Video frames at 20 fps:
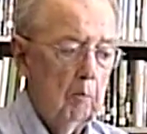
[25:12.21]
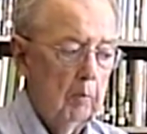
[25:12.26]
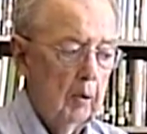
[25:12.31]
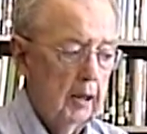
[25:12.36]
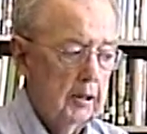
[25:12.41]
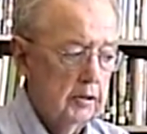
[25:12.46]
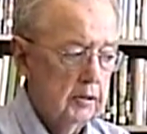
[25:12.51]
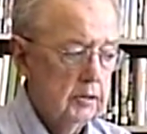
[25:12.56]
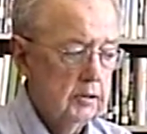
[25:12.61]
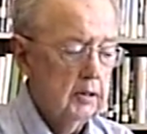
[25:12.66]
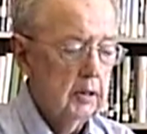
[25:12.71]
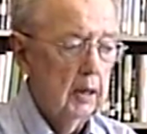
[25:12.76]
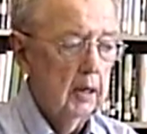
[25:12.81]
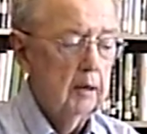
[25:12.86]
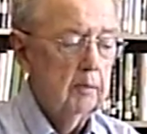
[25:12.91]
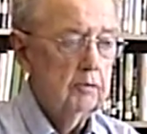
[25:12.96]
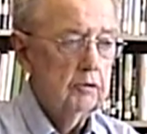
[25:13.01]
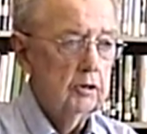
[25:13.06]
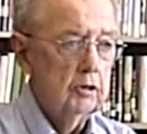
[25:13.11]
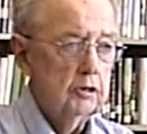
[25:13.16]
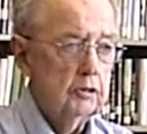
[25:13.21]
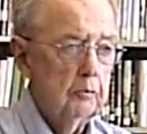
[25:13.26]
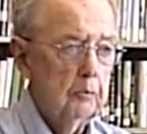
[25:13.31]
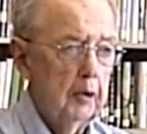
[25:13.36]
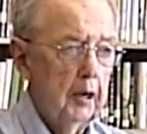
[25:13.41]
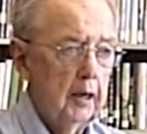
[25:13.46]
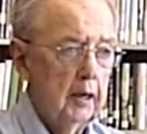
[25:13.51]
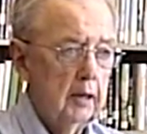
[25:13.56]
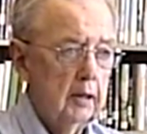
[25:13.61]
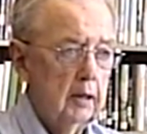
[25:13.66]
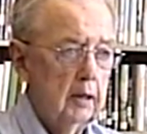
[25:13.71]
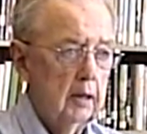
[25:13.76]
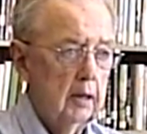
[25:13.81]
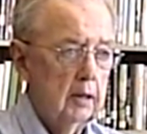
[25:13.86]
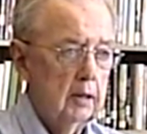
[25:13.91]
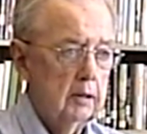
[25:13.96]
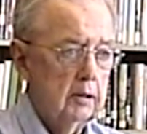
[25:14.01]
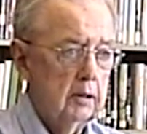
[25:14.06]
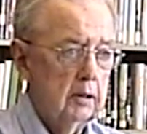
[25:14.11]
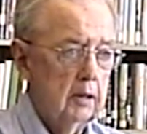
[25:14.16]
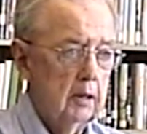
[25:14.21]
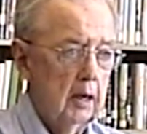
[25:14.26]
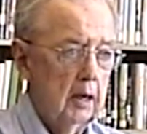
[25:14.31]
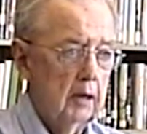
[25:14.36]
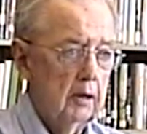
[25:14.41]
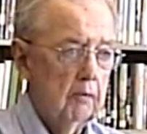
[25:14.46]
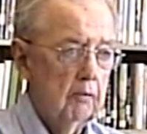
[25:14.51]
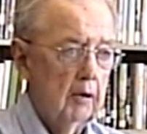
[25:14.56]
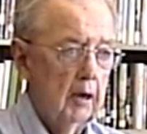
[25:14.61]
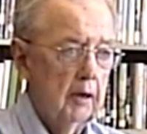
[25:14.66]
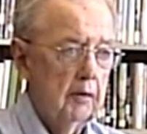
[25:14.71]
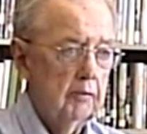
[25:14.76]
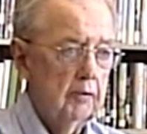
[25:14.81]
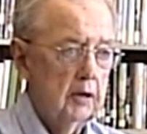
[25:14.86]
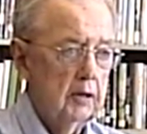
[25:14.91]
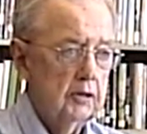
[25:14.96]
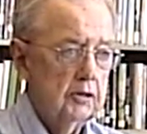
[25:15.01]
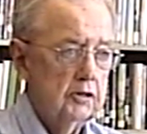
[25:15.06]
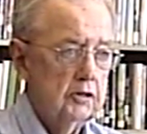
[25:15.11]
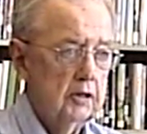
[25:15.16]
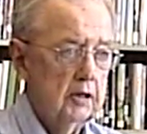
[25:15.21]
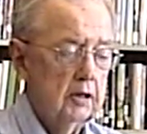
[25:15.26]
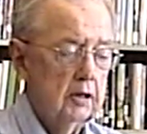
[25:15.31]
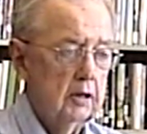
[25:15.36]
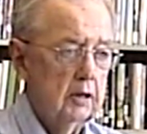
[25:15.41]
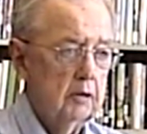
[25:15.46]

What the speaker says: by this time, George Patton had arrived on the scene.